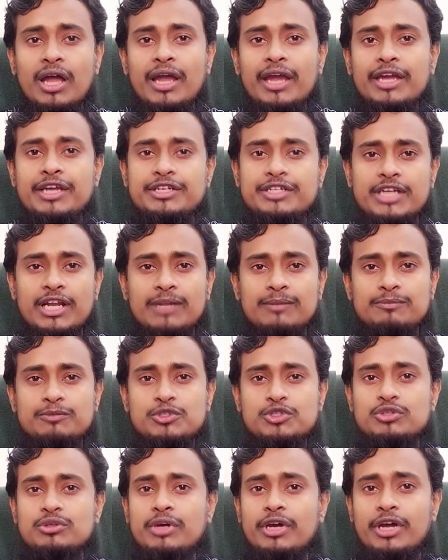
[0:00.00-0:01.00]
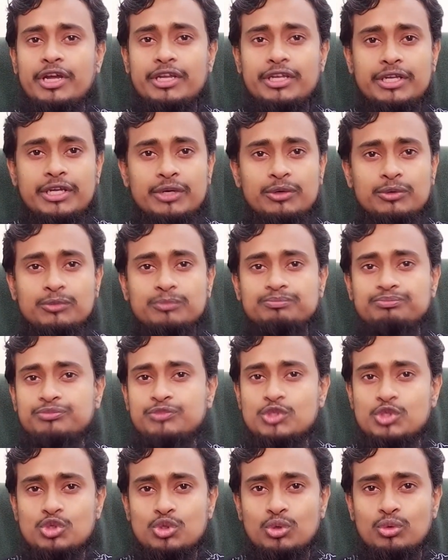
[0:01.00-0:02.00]
it helps you
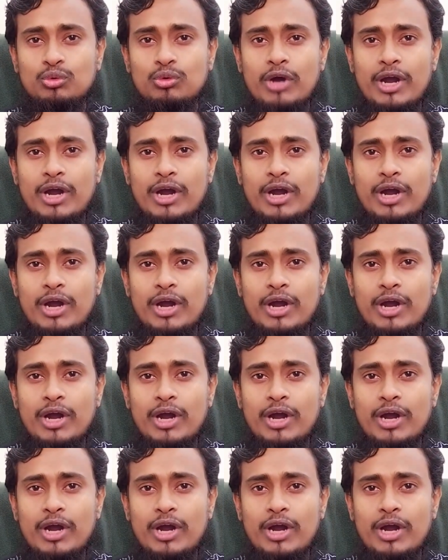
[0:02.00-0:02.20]
to